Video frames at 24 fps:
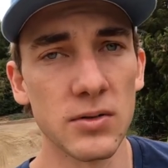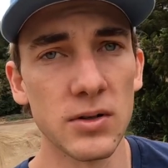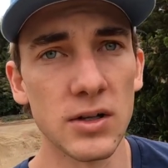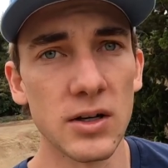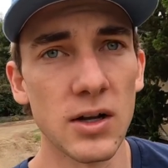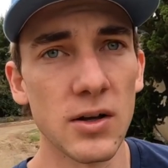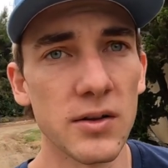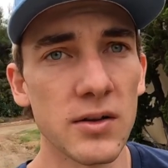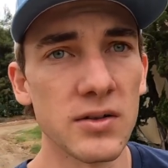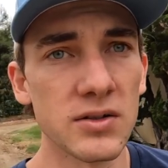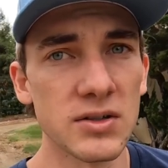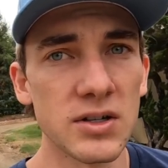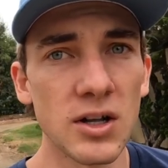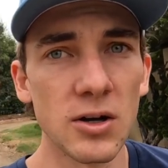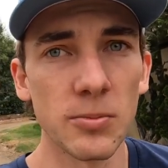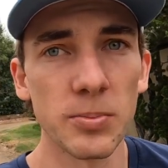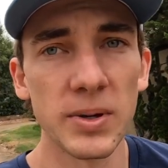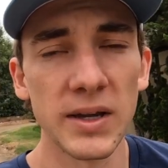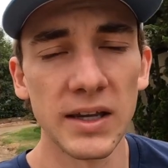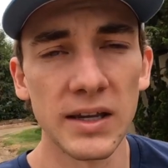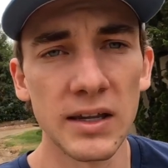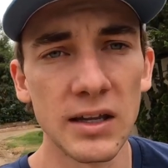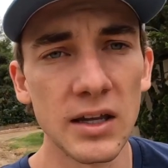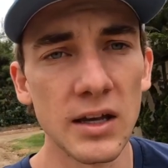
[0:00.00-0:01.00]
You know, there's no
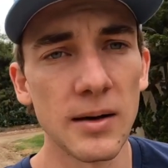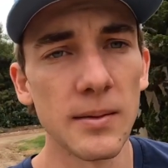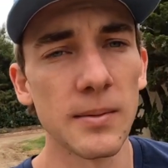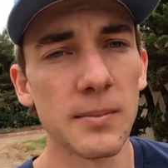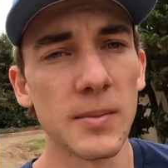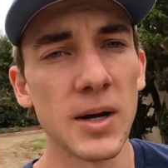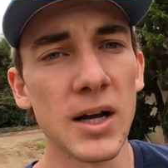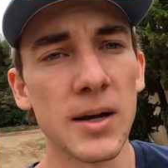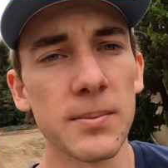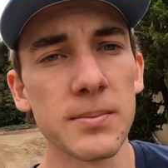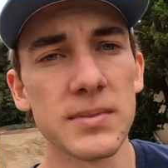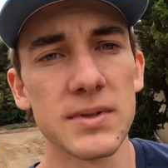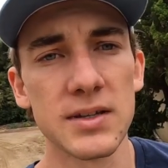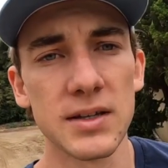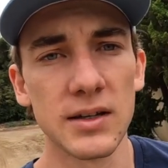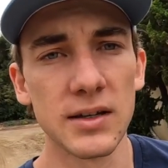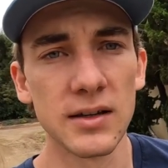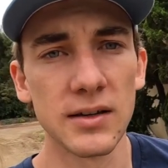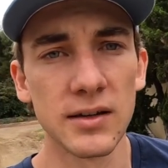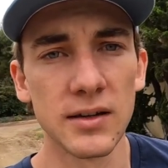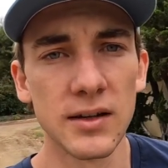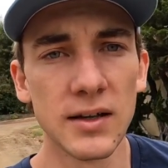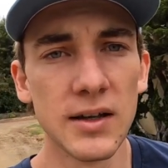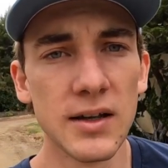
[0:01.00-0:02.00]
picking him up
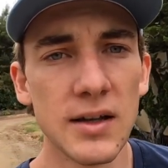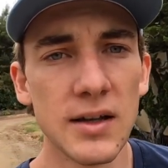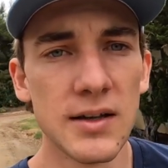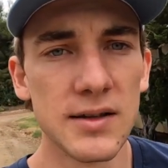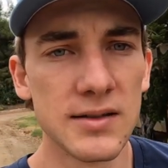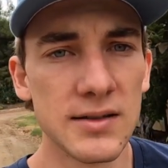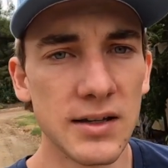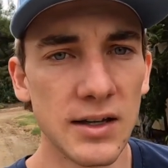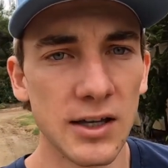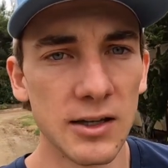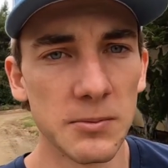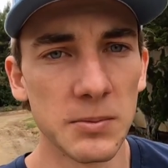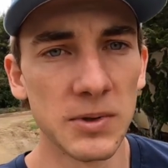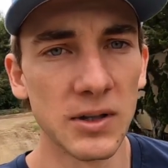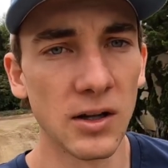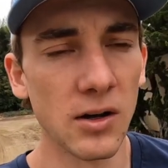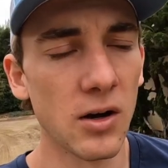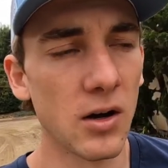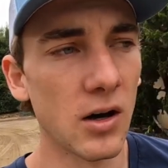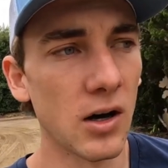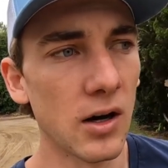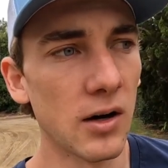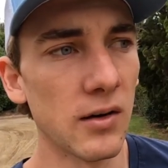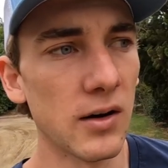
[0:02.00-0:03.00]
to, to get him in the
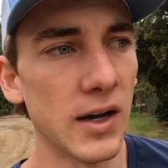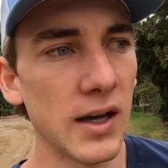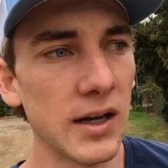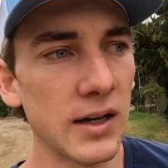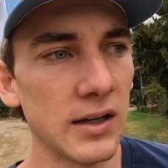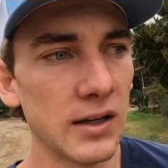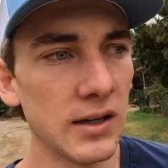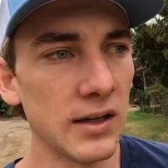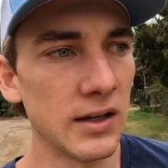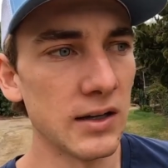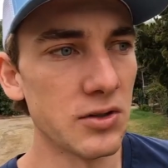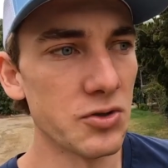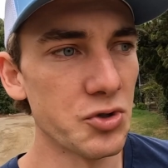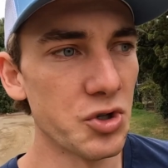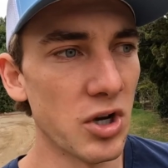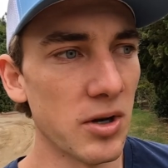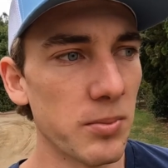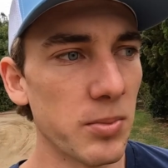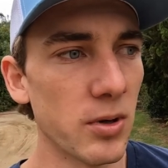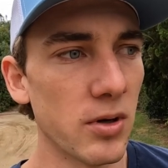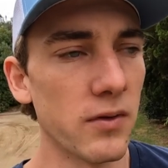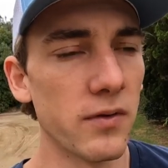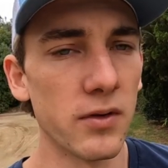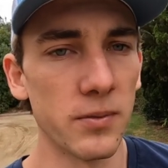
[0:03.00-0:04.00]
car, right? He can
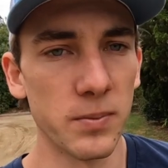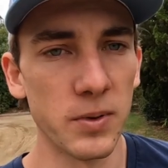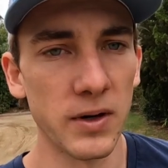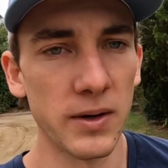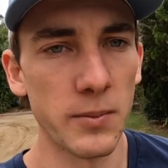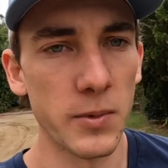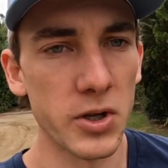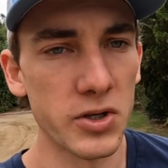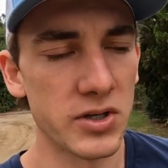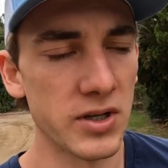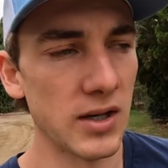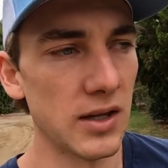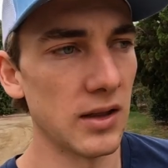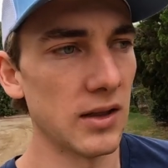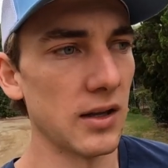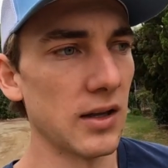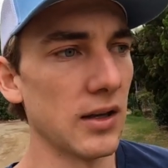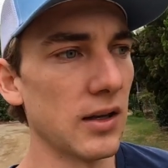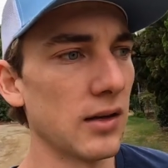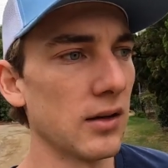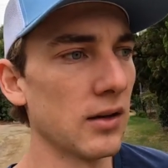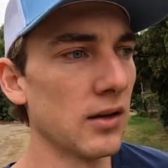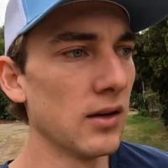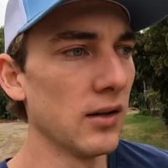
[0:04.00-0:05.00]
jump over pretty much
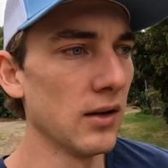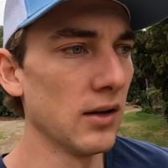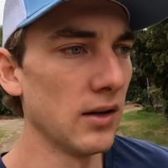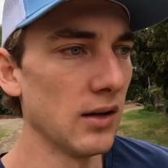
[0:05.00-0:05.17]
anything.